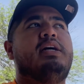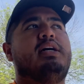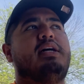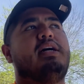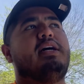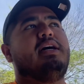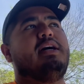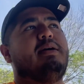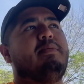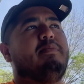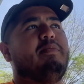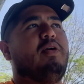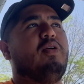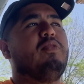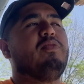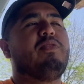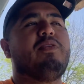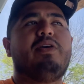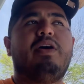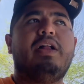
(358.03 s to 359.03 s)

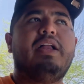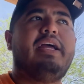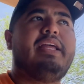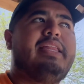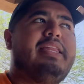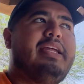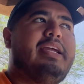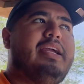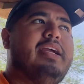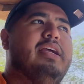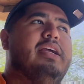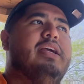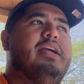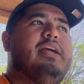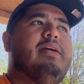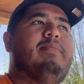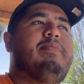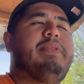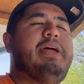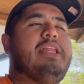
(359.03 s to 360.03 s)
Overall, I think
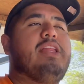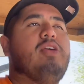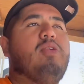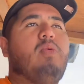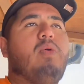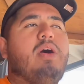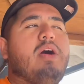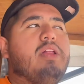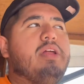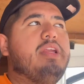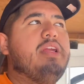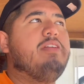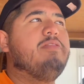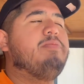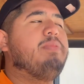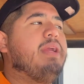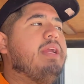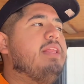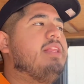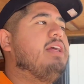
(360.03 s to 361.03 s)
that the quality of
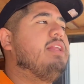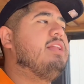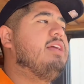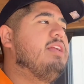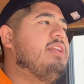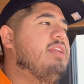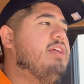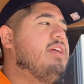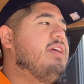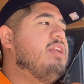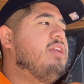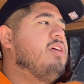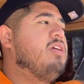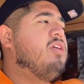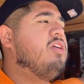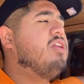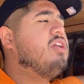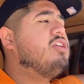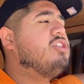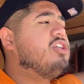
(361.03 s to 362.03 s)
paint that they did,
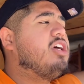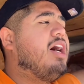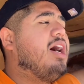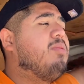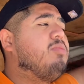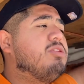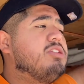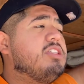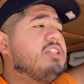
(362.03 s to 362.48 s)
or the job, was